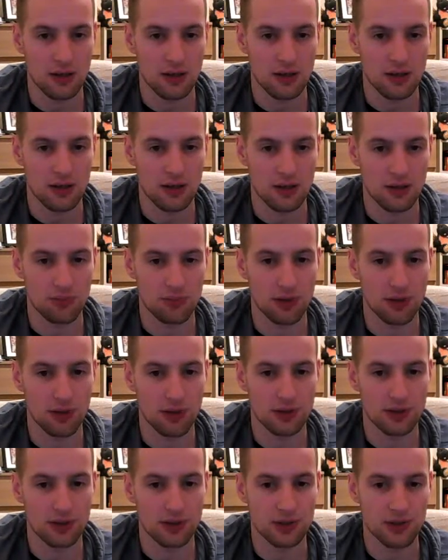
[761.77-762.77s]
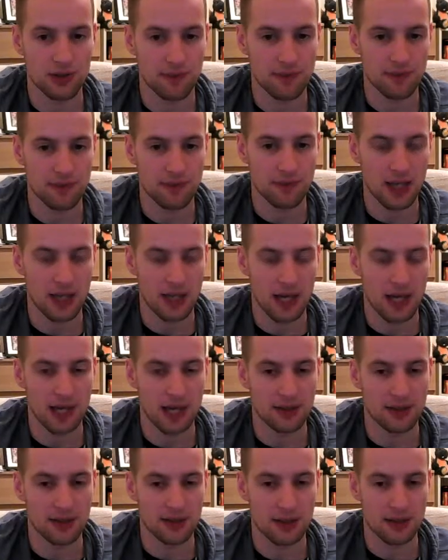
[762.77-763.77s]
the points and
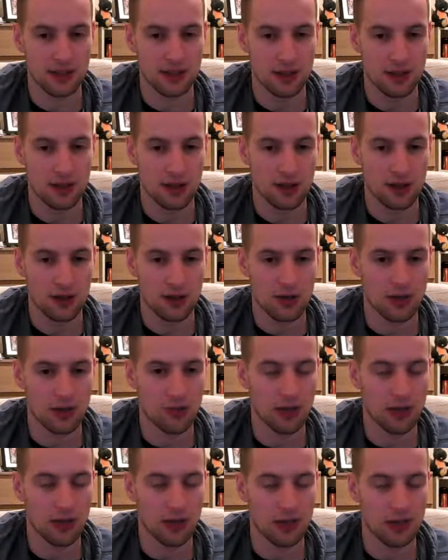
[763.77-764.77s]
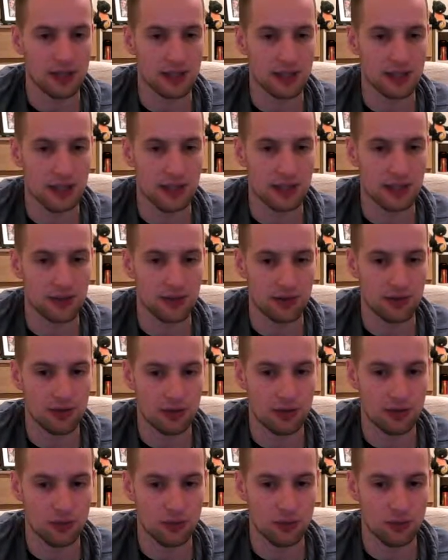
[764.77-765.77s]
who played and
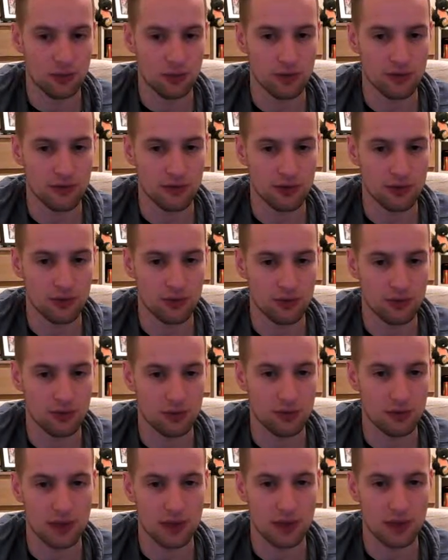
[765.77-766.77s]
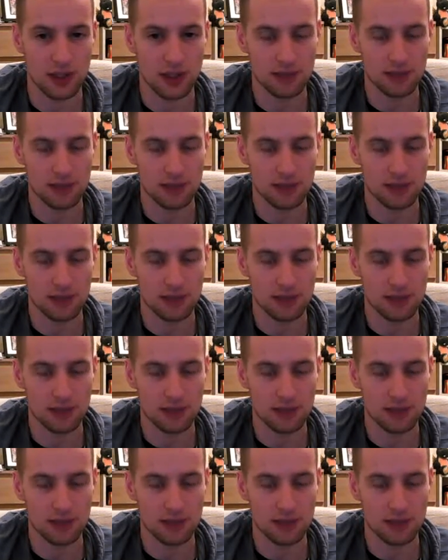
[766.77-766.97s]
what the results were. Okay,